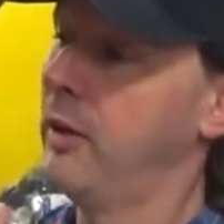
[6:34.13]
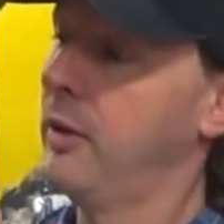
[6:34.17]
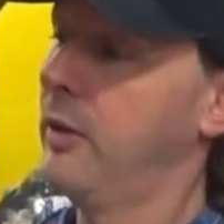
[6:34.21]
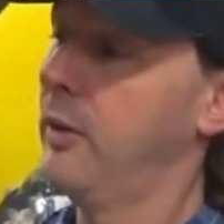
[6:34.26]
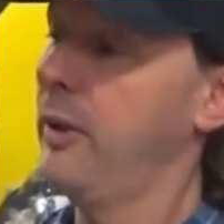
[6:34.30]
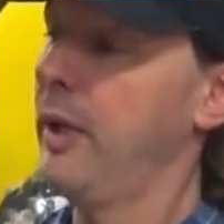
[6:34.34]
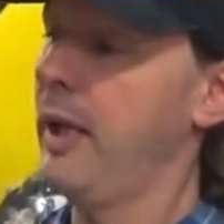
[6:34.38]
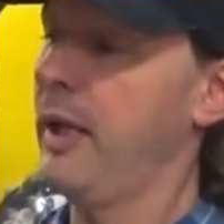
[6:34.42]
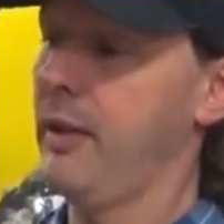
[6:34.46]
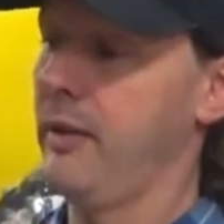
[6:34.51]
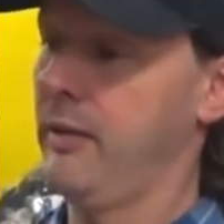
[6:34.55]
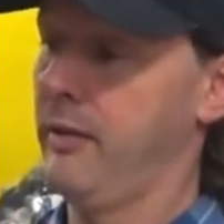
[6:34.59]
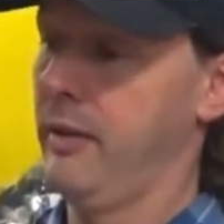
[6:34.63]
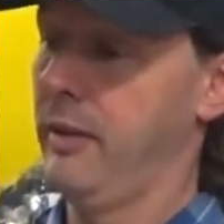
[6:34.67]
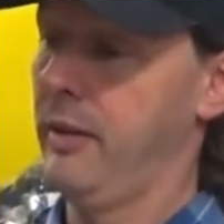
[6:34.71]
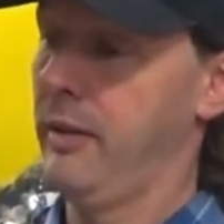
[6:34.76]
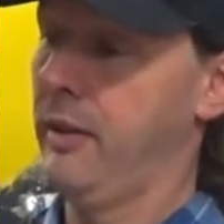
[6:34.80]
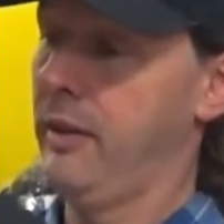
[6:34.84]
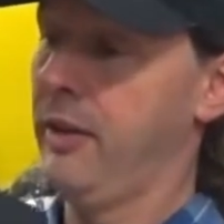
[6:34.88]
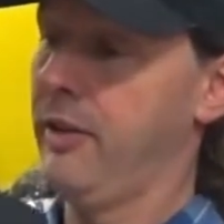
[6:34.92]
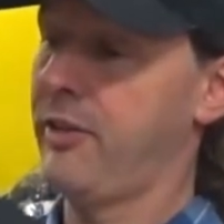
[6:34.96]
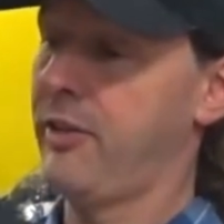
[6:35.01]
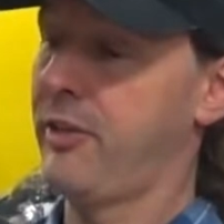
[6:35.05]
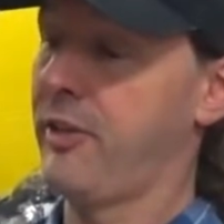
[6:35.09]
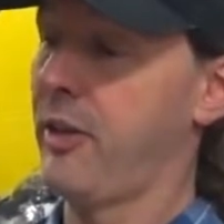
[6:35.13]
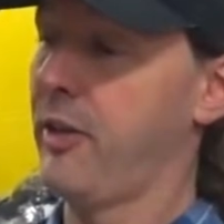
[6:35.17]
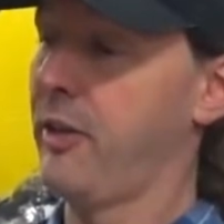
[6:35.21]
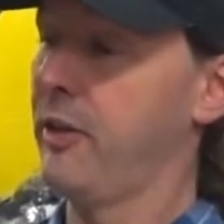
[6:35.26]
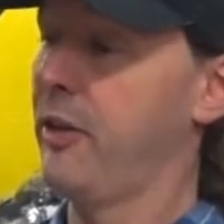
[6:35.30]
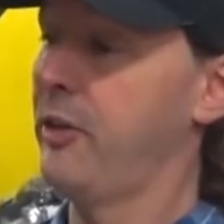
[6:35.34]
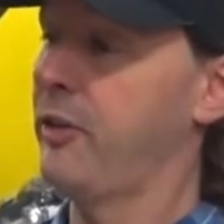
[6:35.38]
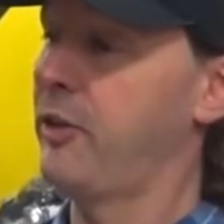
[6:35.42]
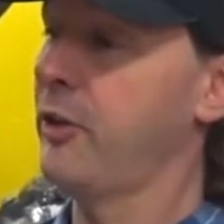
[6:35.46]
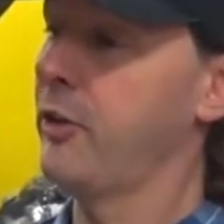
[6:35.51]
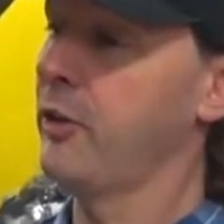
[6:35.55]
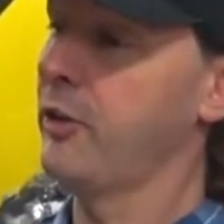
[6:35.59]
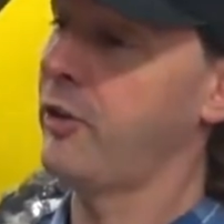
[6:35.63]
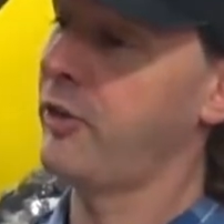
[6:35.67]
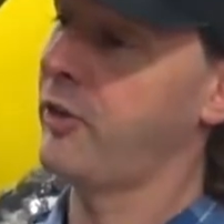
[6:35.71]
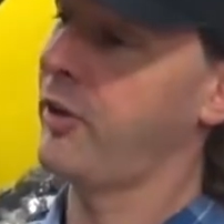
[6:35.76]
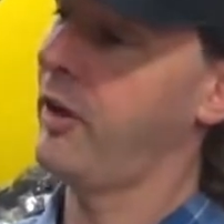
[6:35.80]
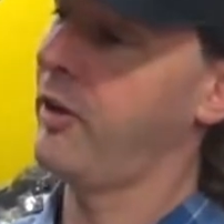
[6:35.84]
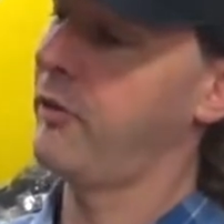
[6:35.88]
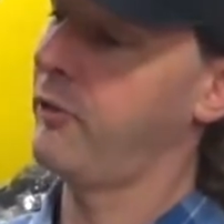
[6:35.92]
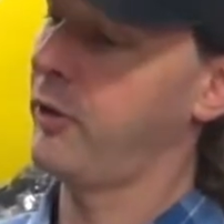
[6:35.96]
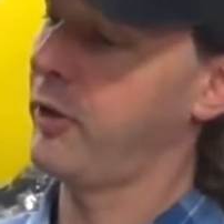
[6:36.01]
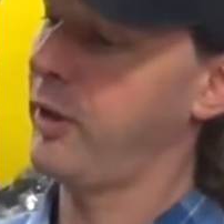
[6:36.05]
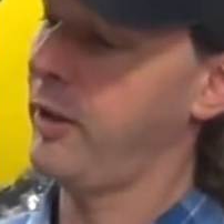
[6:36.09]
We got it's starting to do
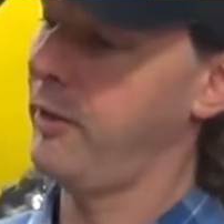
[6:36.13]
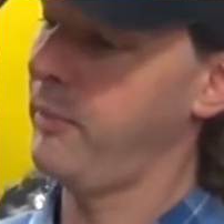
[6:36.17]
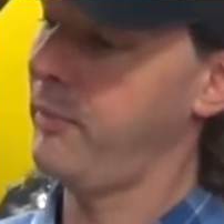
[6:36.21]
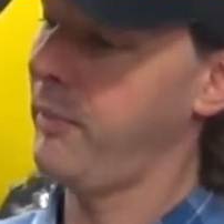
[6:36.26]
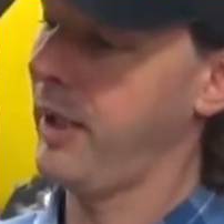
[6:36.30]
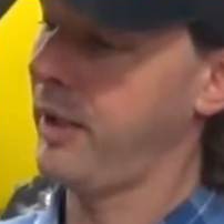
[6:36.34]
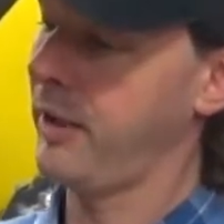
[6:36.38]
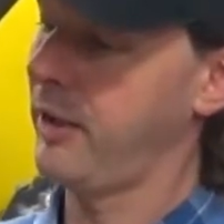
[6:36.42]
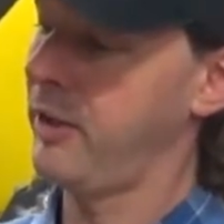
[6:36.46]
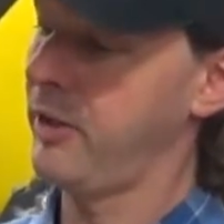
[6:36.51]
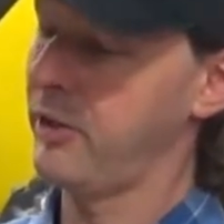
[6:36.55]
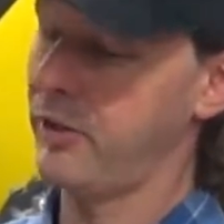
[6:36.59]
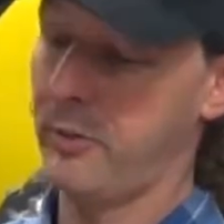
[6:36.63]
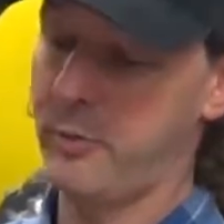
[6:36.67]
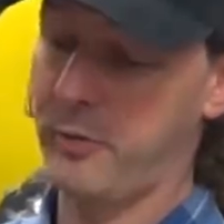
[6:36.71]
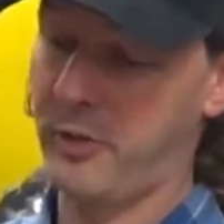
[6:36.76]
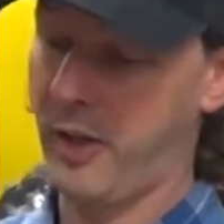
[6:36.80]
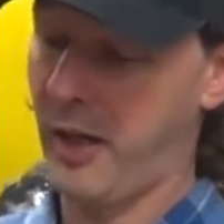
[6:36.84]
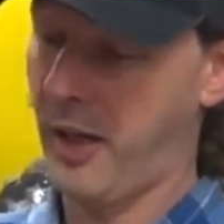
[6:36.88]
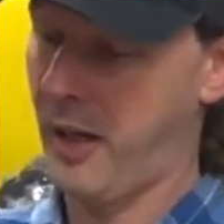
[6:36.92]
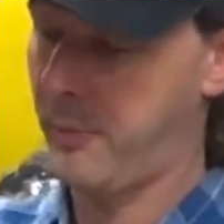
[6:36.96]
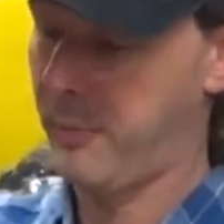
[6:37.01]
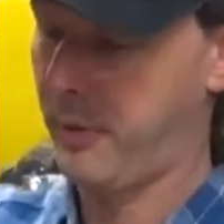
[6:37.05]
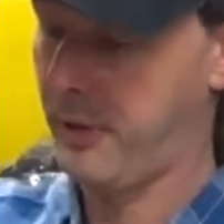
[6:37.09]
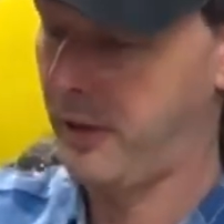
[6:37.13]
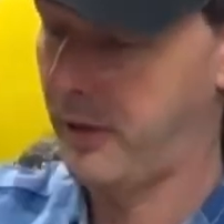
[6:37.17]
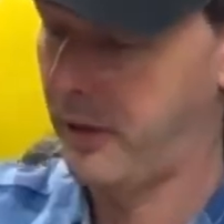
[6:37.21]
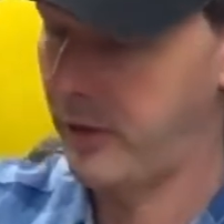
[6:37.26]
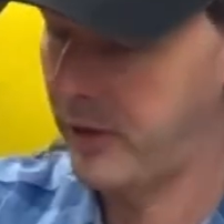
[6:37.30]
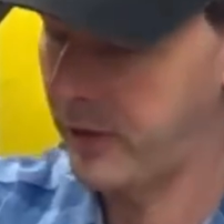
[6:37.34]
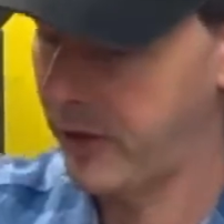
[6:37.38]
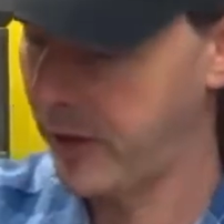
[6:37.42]
stuff. We're getting mechanisms happening and